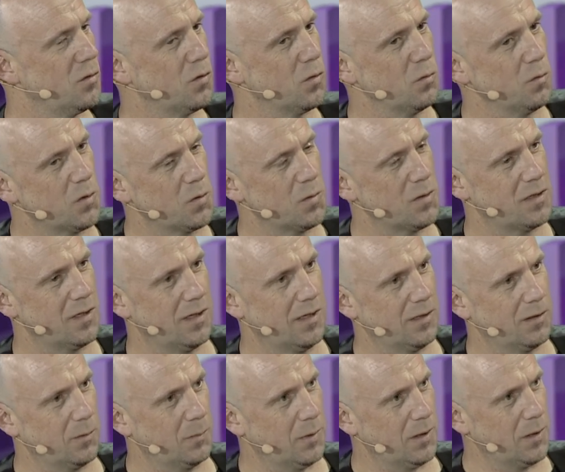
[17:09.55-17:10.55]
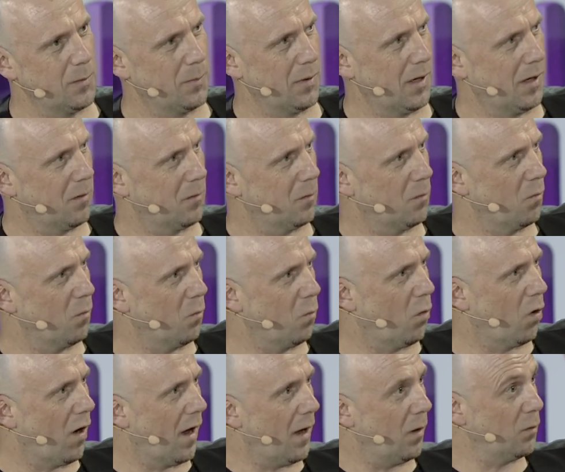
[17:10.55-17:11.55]
Talk to us a little bit about
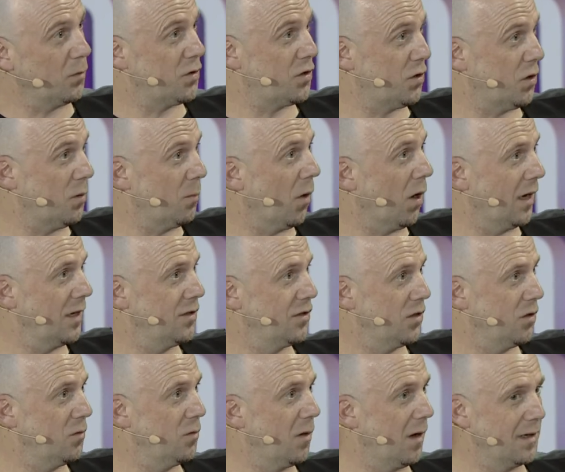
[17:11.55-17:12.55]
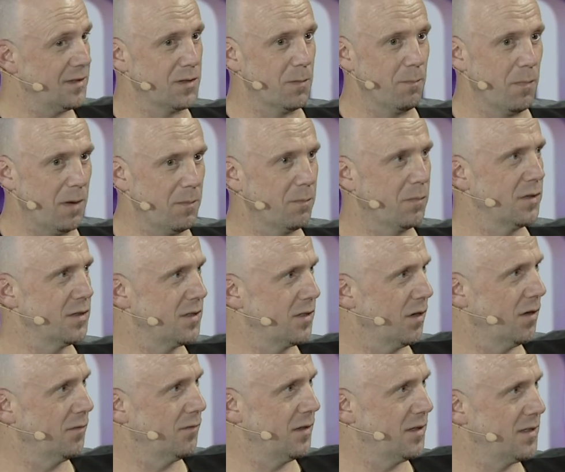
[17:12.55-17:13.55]
what else you might do as a member
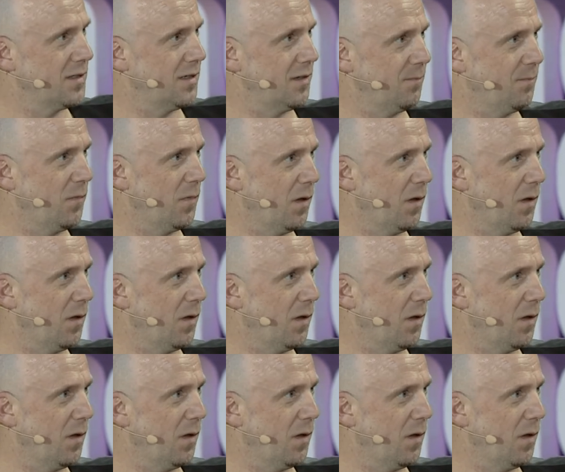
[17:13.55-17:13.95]
service,